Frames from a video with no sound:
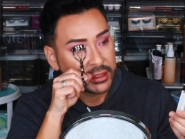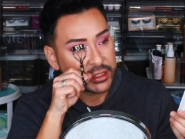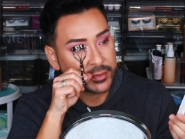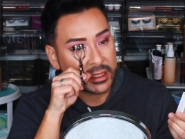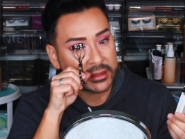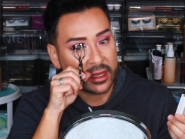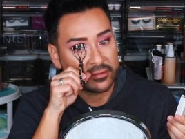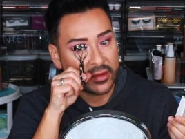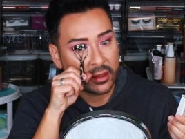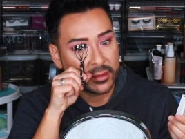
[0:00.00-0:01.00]
Just because I
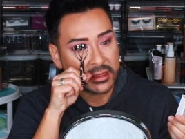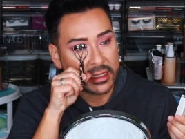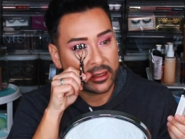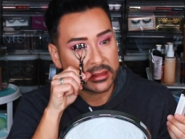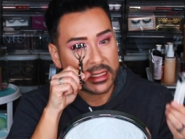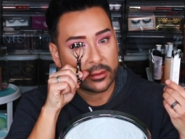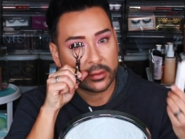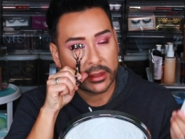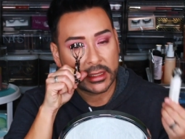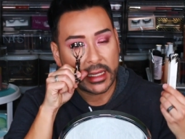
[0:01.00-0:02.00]
found mascaras that I
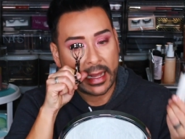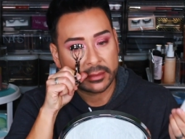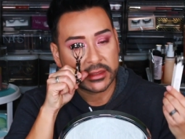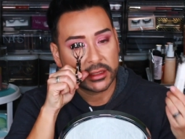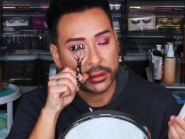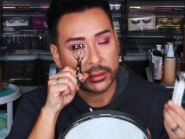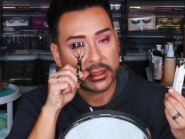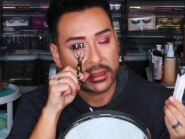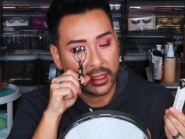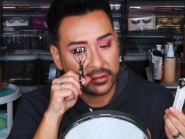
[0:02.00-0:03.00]
really
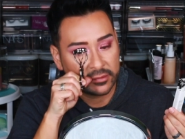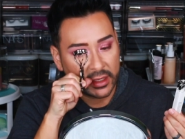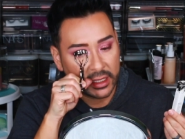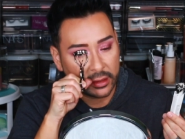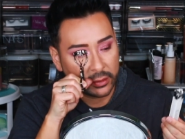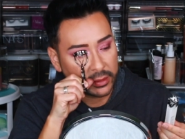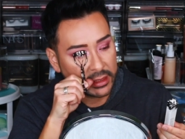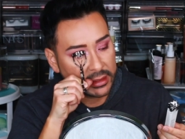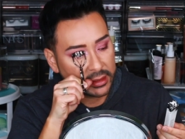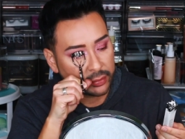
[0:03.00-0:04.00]
absolutely love, and I don't
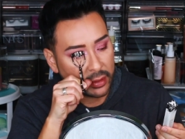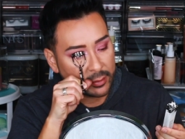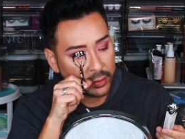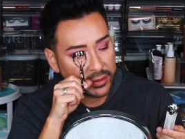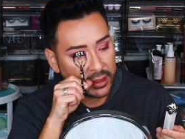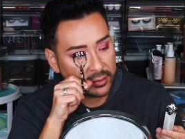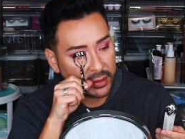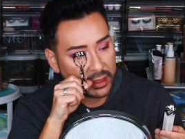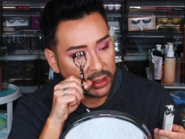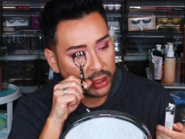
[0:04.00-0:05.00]
really need a primer with it,
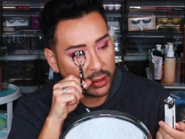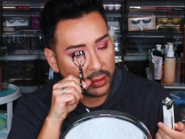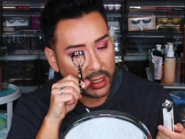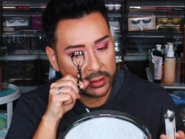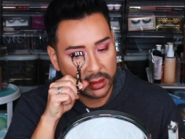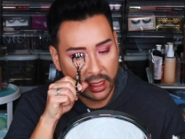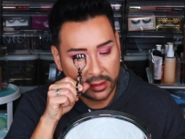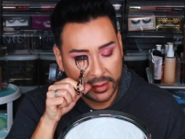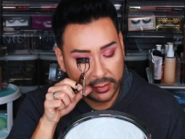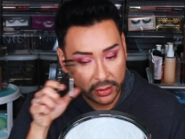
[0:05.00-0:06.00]
but you know, I know a
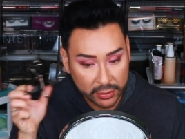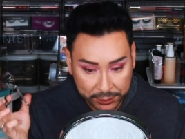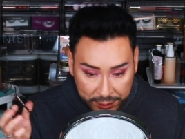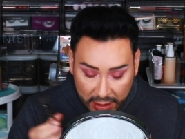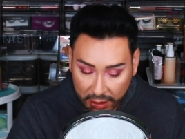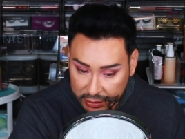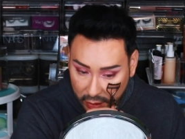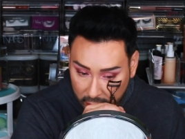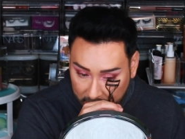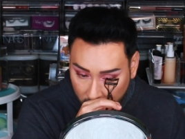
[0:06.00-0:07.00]
lot of people
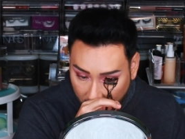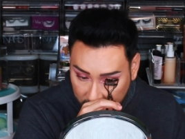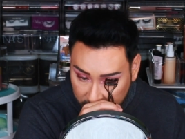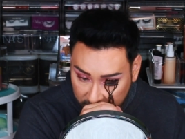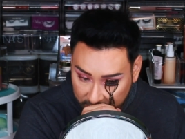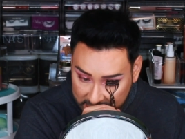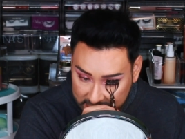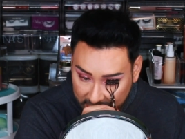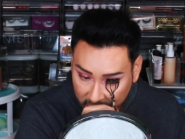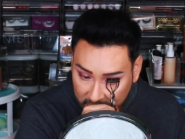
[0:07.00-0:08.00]
don't like waterproof
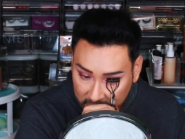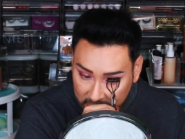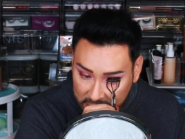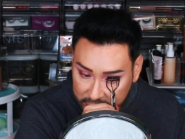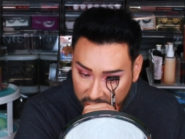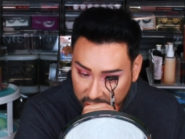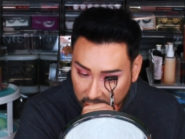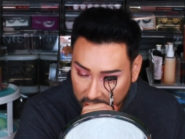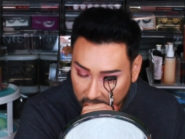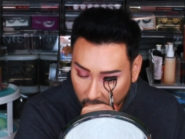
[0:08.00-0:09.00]
mascara, so if you
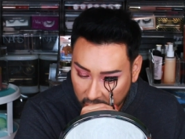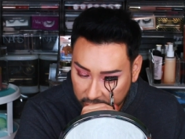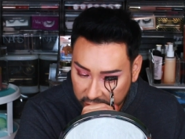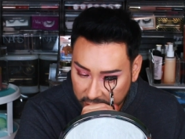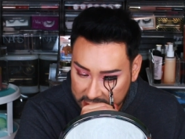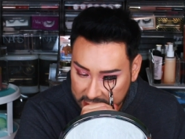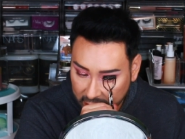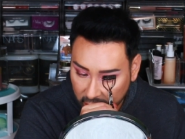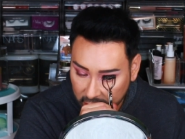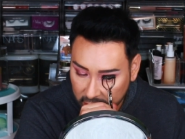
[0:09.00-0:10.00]
don't like waterproof
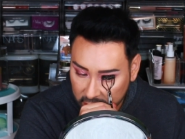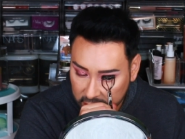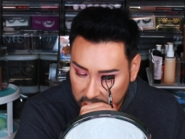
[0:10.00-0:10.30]
mascara,